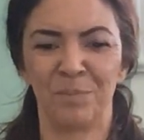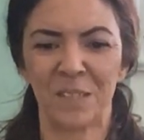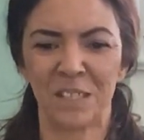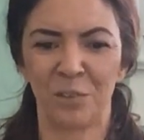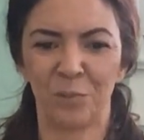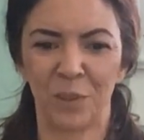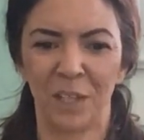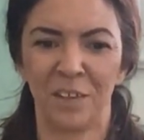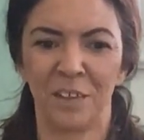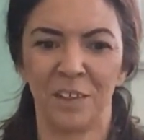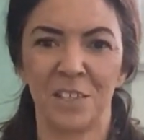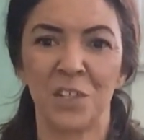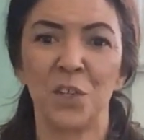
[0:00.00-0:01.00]

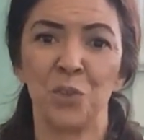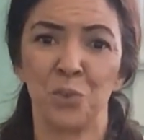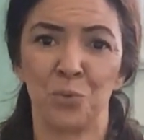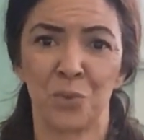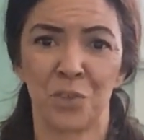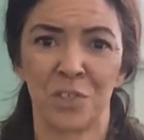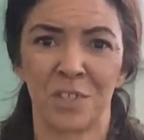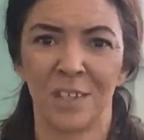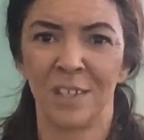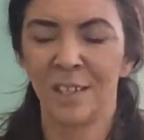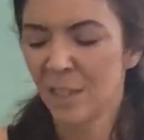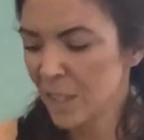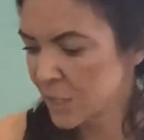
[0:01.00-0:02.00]
Self-care is huge.
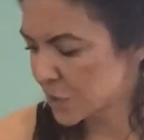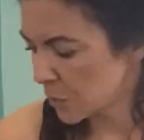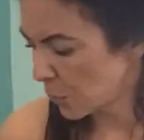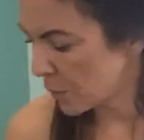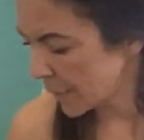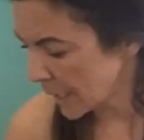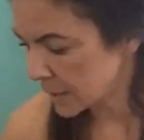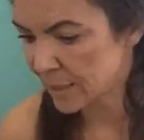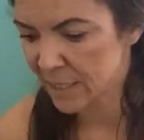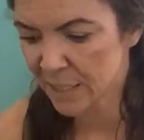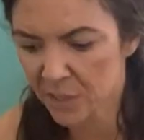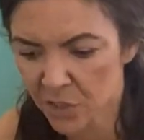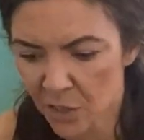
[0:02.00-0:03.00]
So, okay, let's
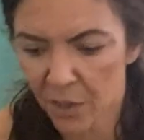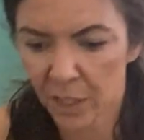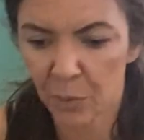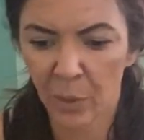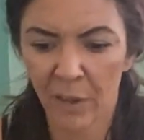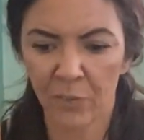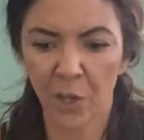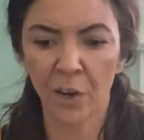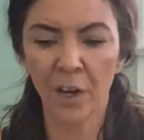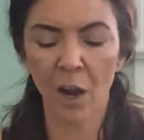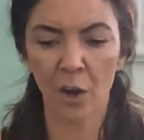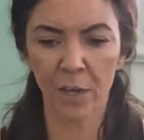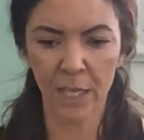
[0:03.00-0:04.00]
get started. We have
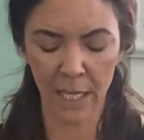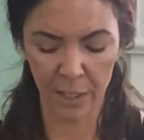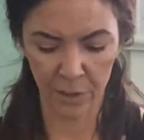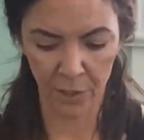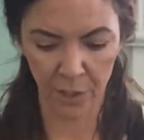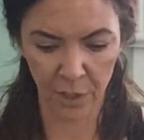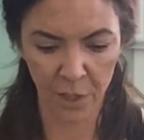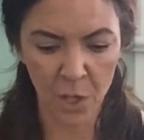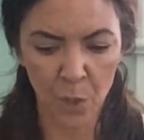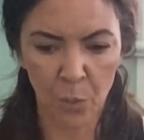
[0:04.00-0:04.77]
our inhaler.